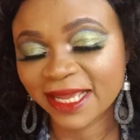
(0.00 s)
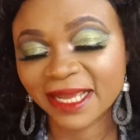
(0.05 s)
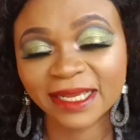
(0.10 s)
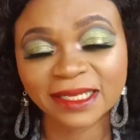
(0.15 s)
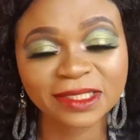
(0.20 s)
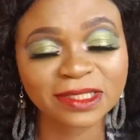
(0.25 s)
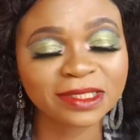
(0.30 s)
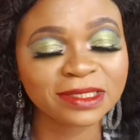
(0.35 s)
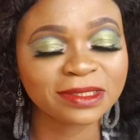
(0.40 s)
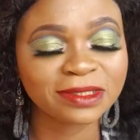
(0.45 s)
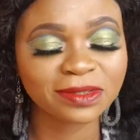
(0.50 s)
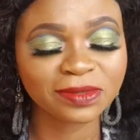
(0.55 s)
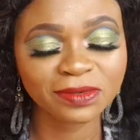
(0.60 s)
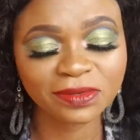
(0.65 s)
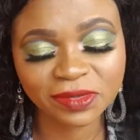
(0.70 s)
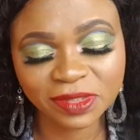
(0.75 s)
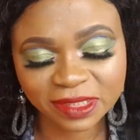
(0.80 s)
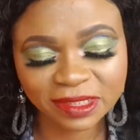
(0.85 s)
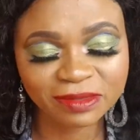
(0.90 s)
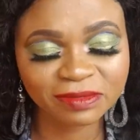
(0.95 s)
And she's
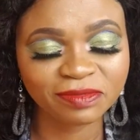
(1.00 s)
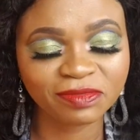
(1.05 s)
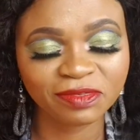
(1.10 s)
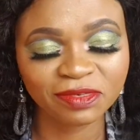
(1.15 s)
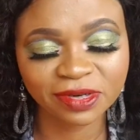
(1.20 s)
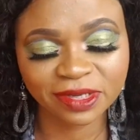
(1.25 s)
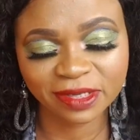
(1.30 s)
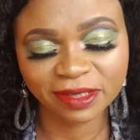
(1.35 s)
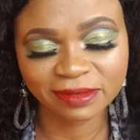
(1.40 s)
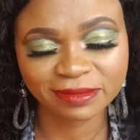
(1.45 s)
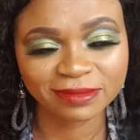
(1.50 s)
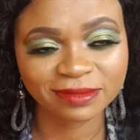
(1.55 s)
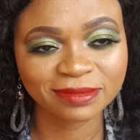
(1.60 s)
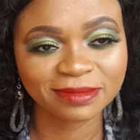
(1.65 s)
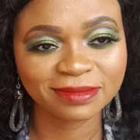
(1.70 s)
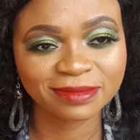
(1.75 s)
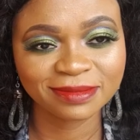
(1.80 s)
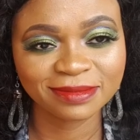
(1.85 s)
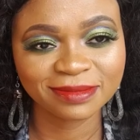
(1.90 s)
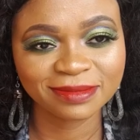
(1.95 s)
cruelty free.
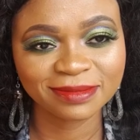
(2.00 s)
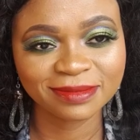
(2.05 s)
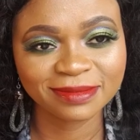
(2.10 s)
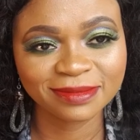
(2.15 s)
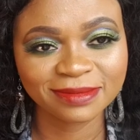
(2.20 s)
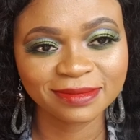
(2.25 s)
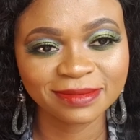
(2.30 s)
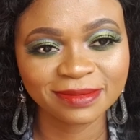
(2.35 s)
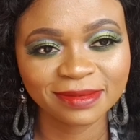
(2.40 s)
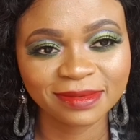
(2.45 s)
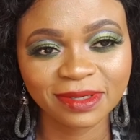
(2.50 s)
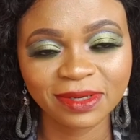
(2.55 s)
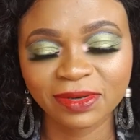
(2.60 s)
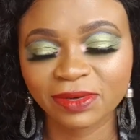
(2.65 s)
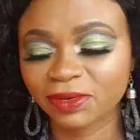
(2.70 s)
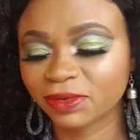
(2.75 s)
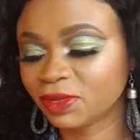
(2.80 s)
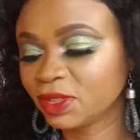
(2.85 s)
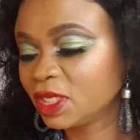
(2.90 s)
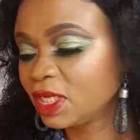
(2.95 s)

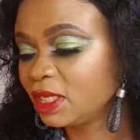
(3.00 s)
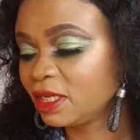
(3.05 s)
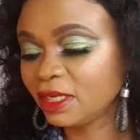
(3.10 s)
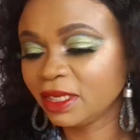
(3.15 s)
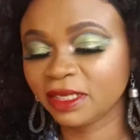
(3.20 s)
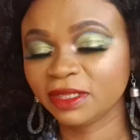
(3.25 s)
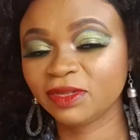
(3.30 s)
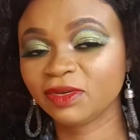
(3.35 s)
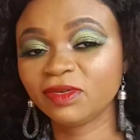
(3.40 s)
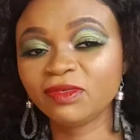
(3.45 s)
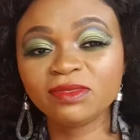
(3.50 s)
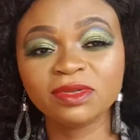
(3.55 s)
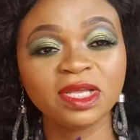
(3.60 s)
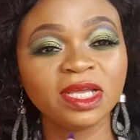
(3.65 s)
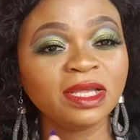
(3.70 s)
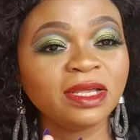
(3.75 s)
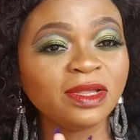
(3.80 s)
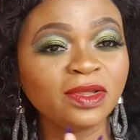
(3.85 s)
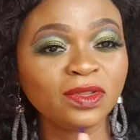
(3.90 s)
Oh, don't